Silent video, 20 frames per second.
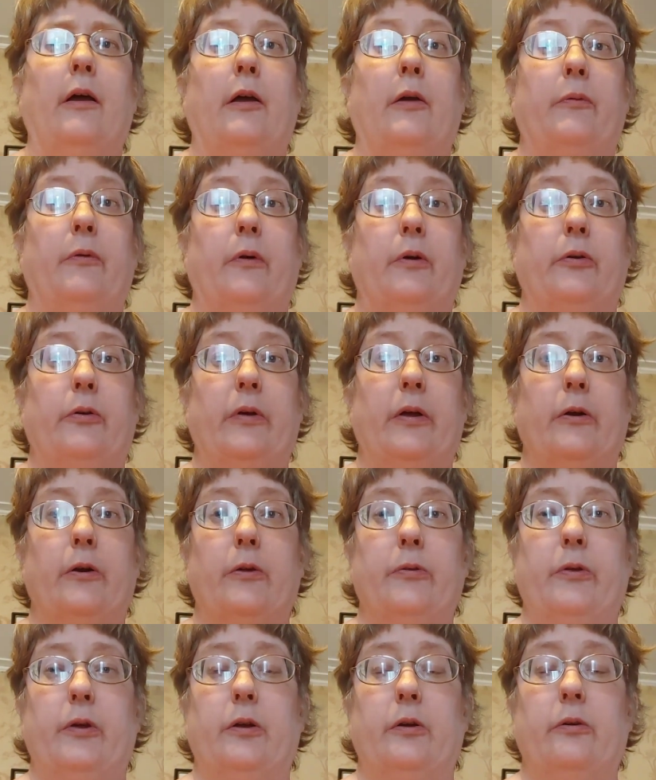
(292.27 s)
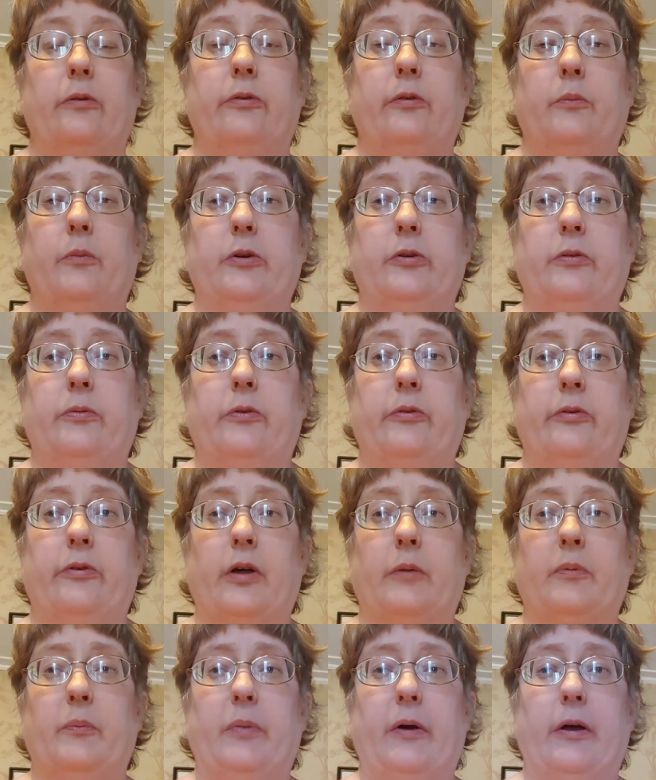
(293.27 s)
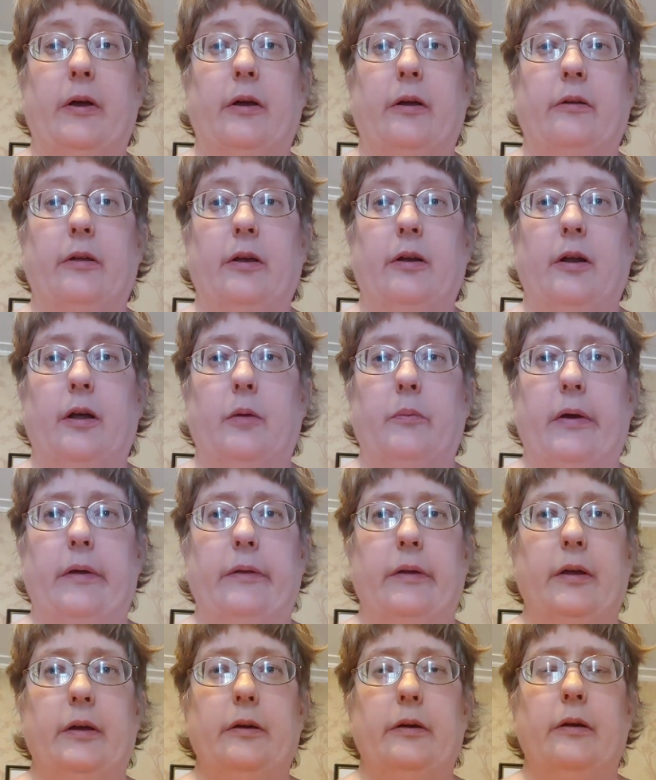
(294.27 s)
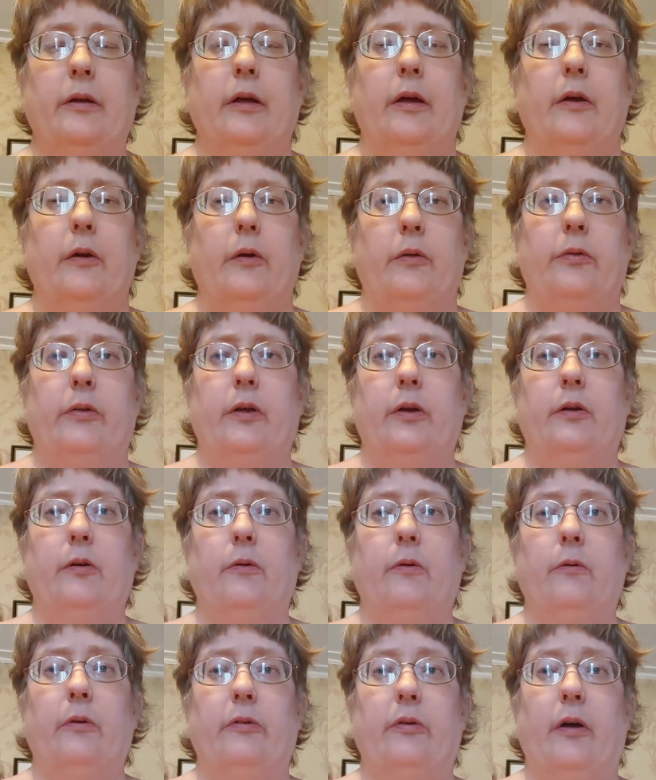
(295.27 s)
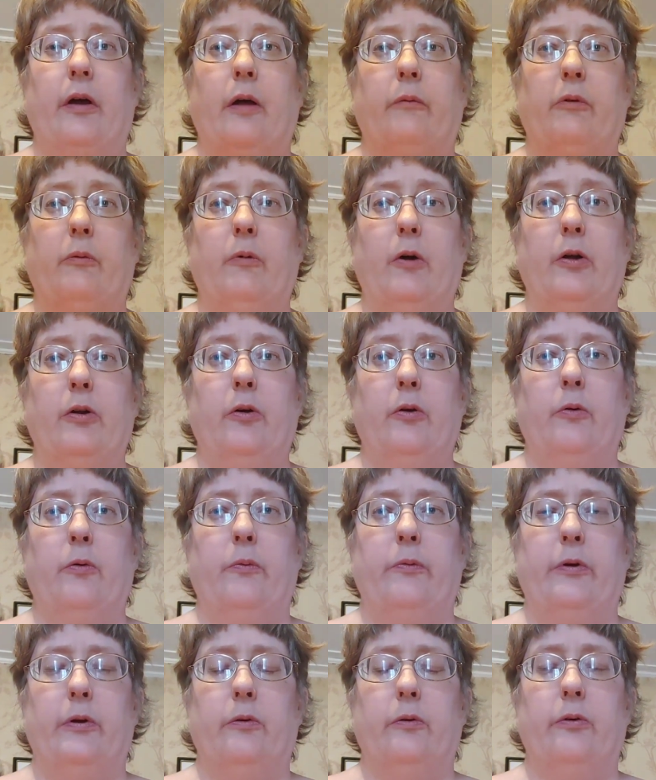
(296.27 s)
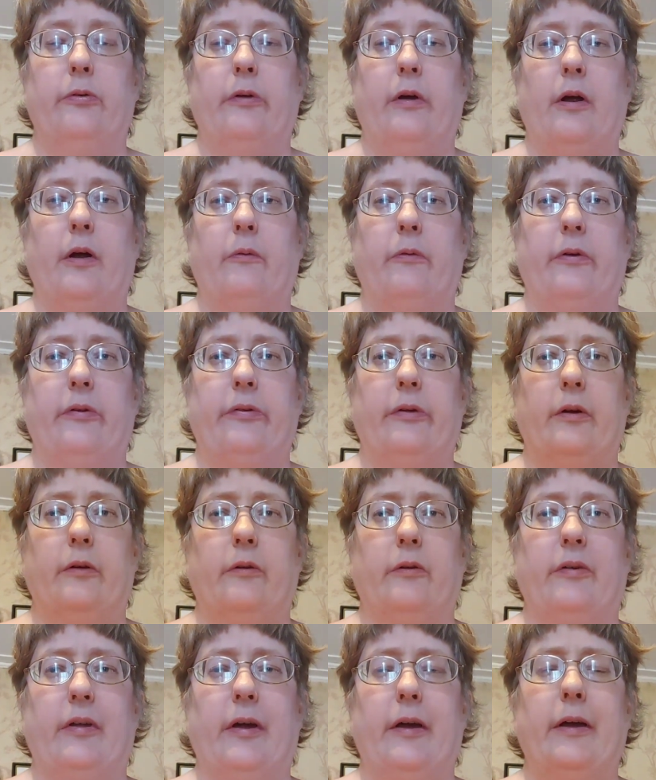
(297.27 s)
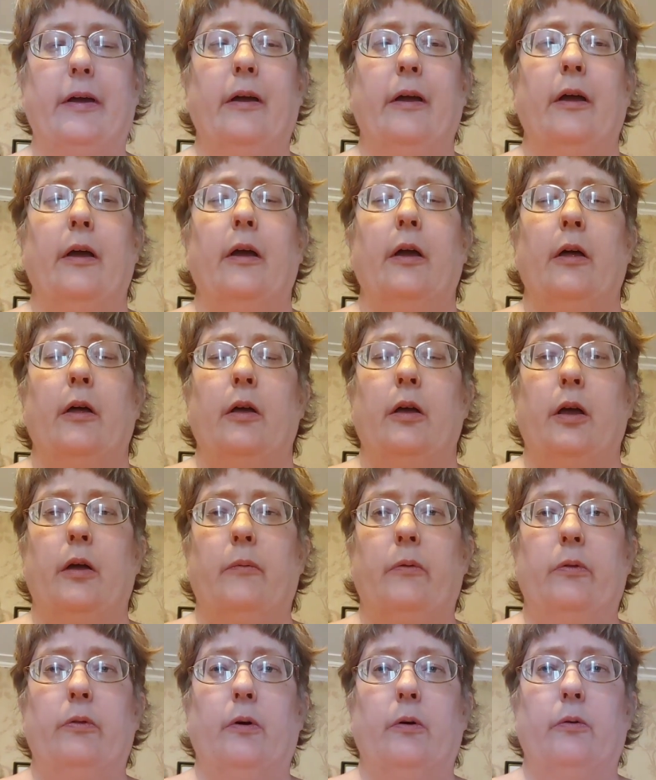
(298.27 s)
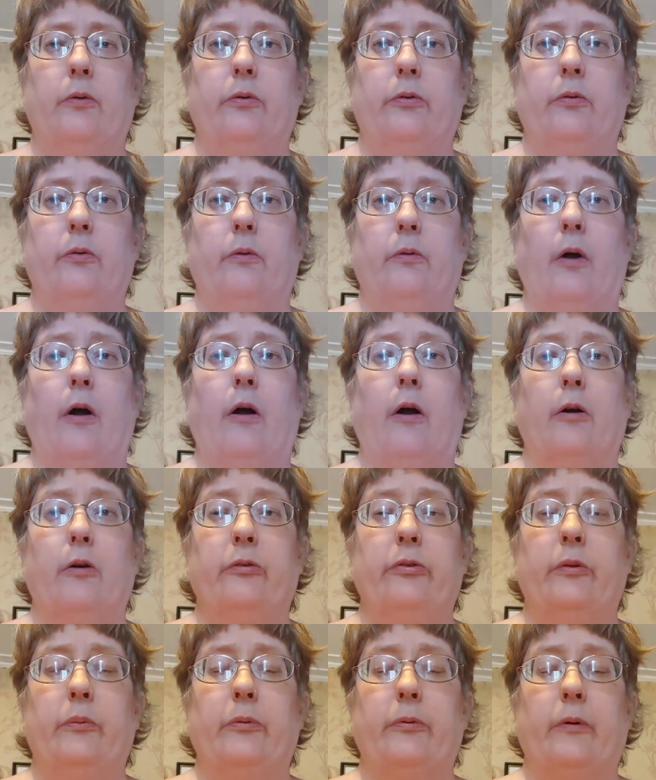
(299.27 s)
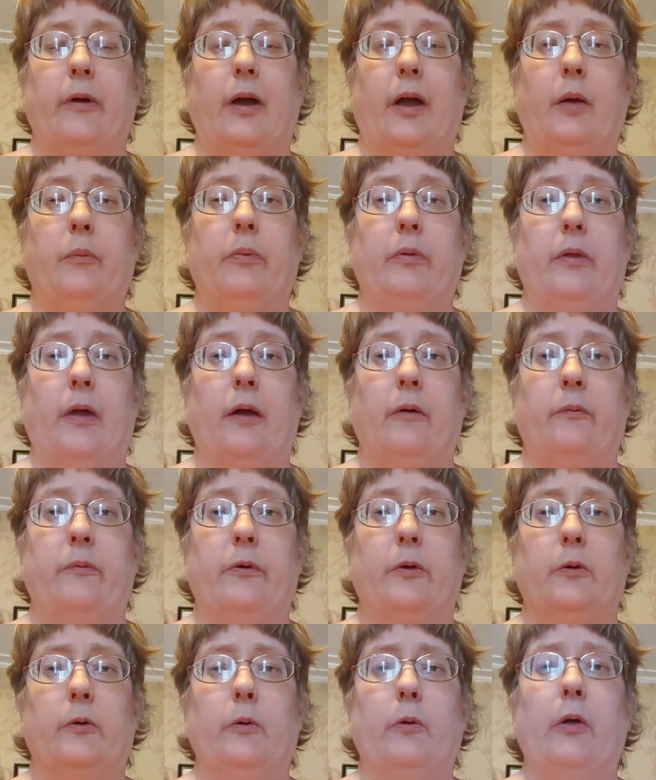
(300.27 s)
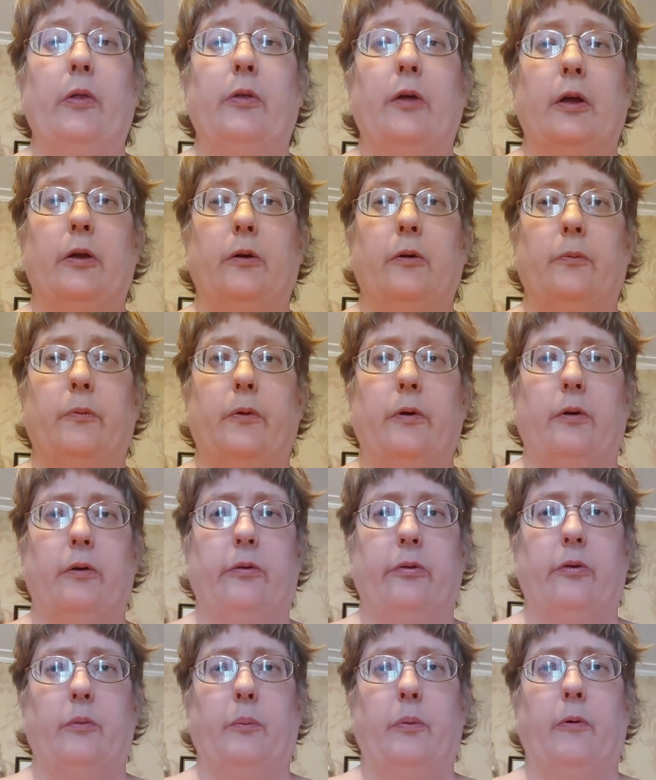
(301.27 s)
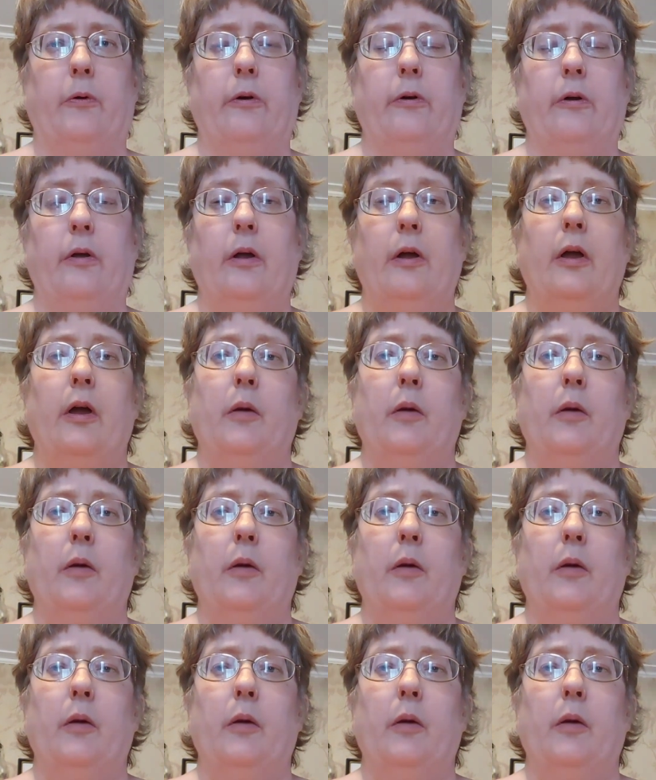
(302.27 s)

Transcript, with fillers: If you are new here, thank you so much for stopping by and clicking on my link. Thank you to everyone who views every single day. Even those who aren't subscribed that view, thank you for your support.